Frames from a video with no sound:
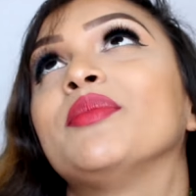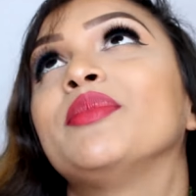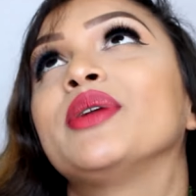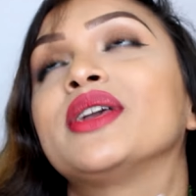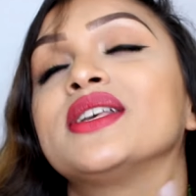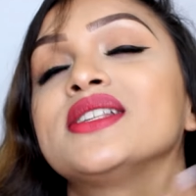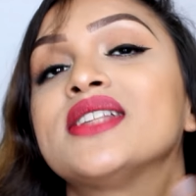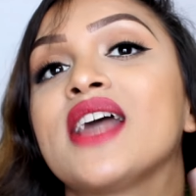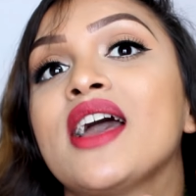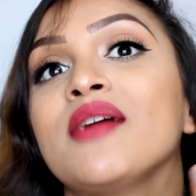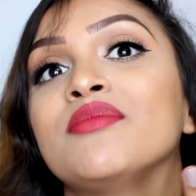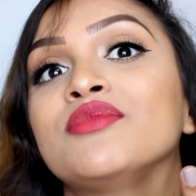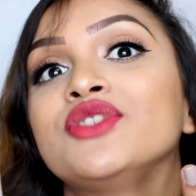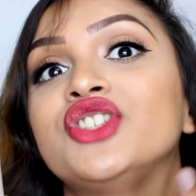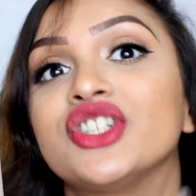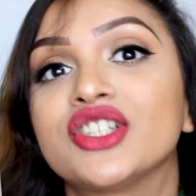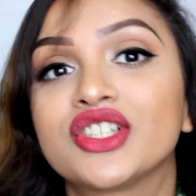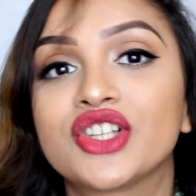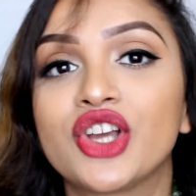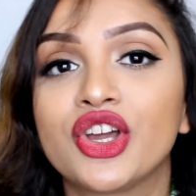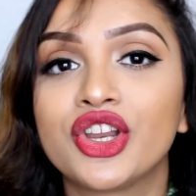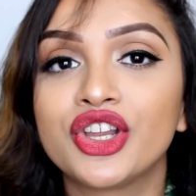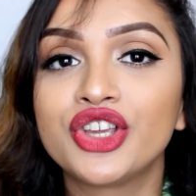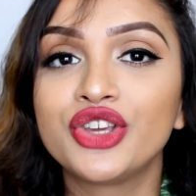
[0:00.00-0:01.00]
because I'm
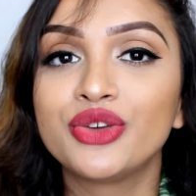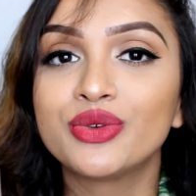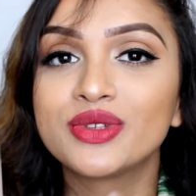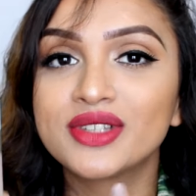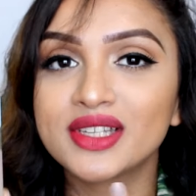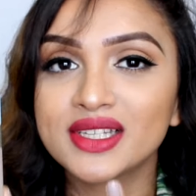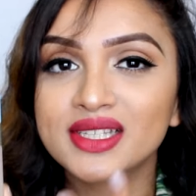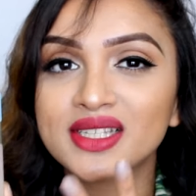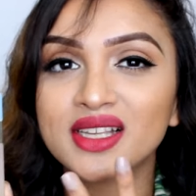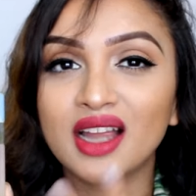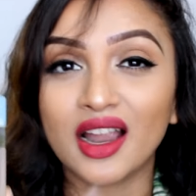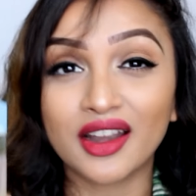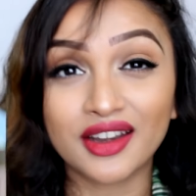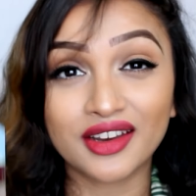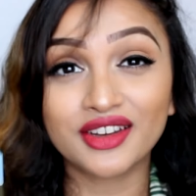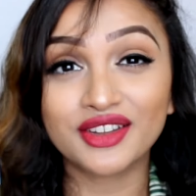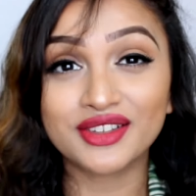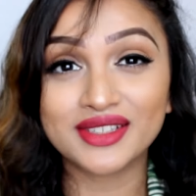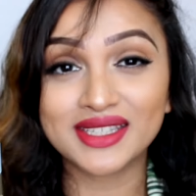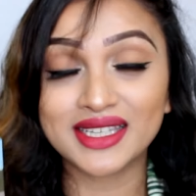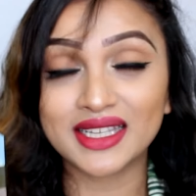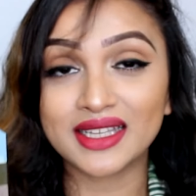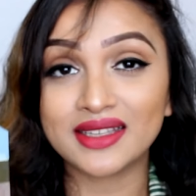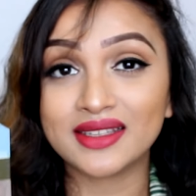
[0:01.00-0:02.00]
just gonna use this
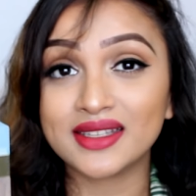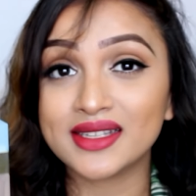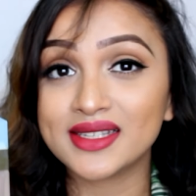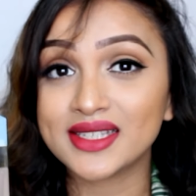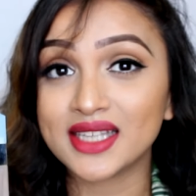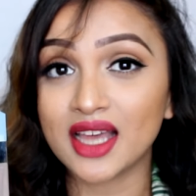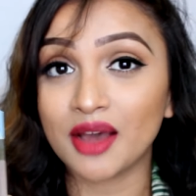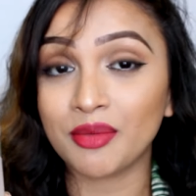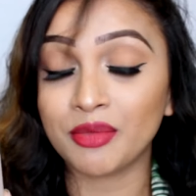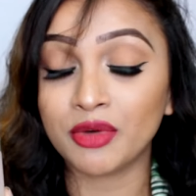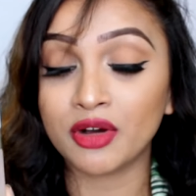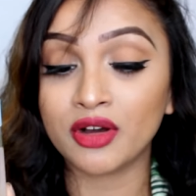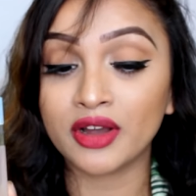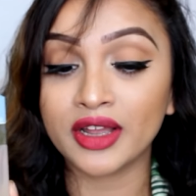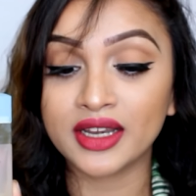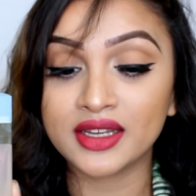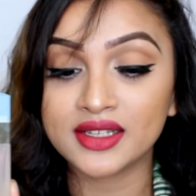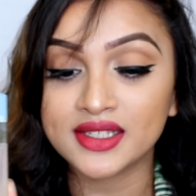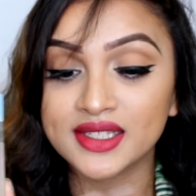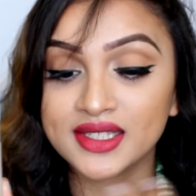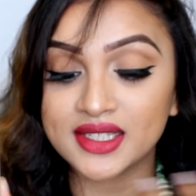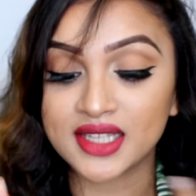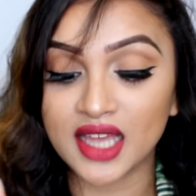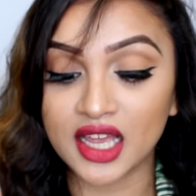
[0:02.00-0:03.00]
continuously in the summer.
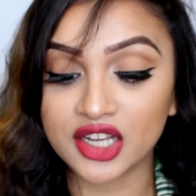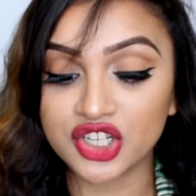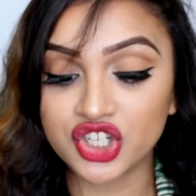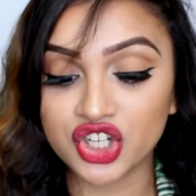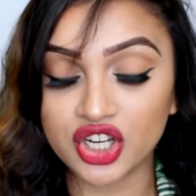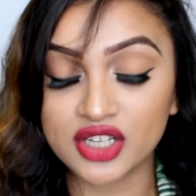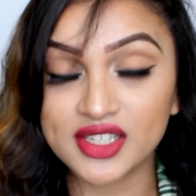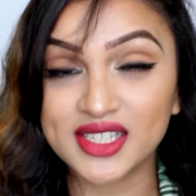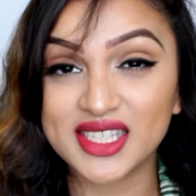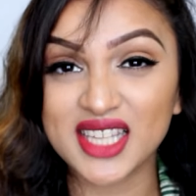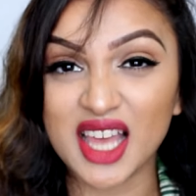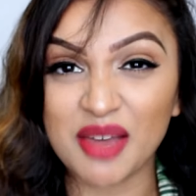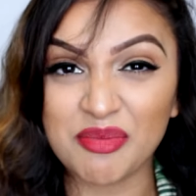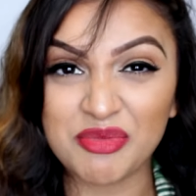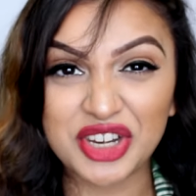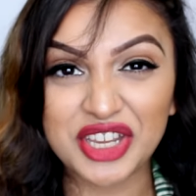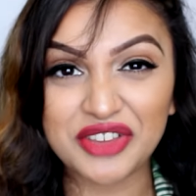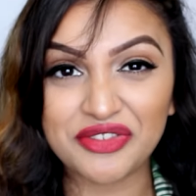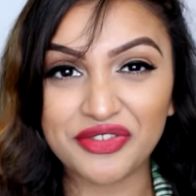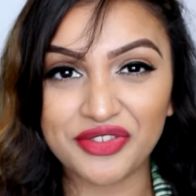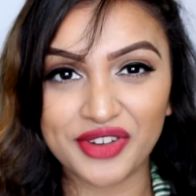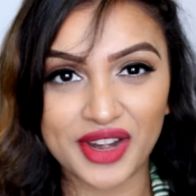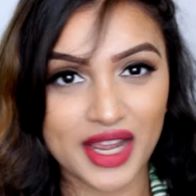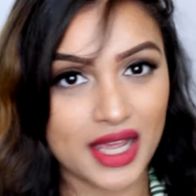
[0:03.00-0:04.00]
It is such a
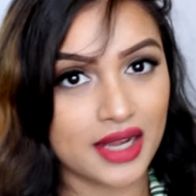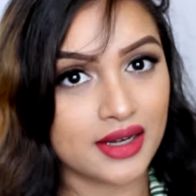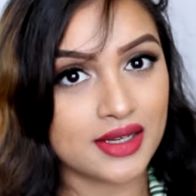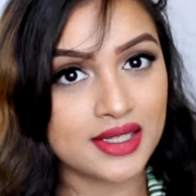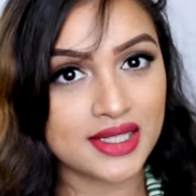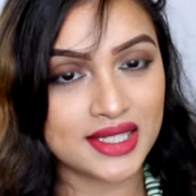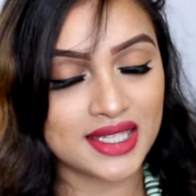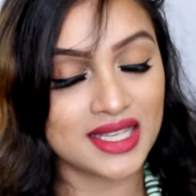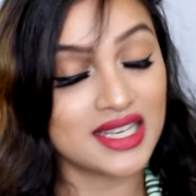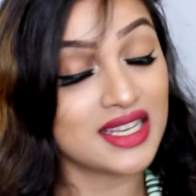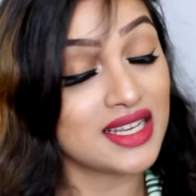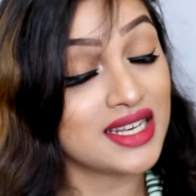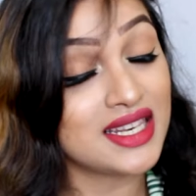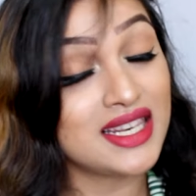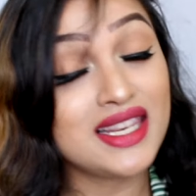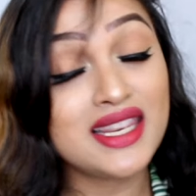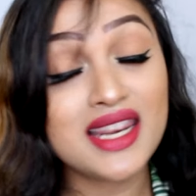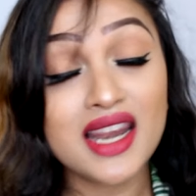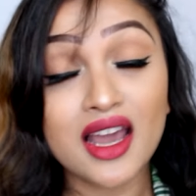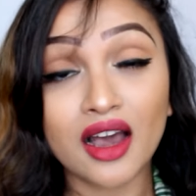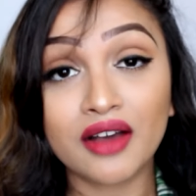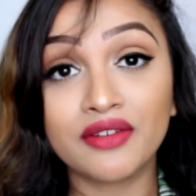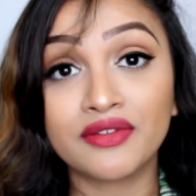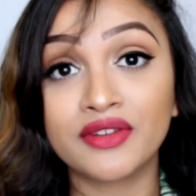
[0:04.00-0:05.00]
summery fragrance.
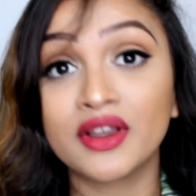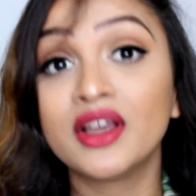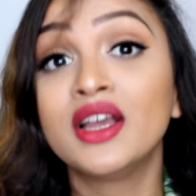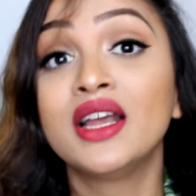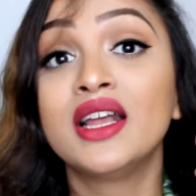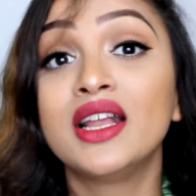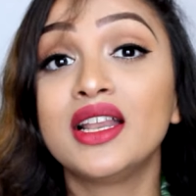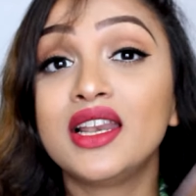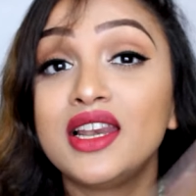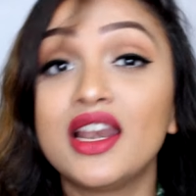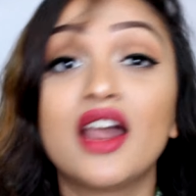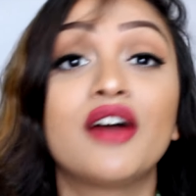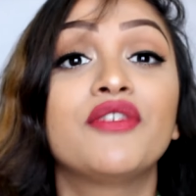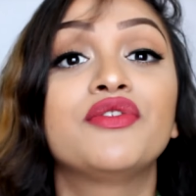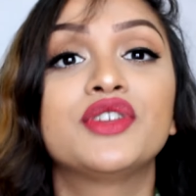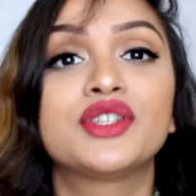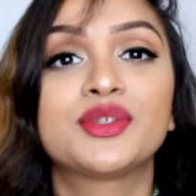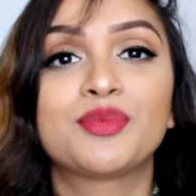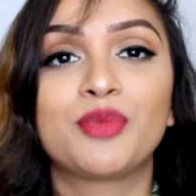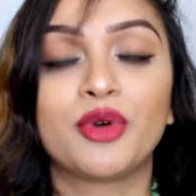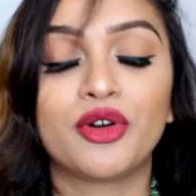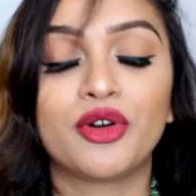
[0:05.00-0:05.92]
Love this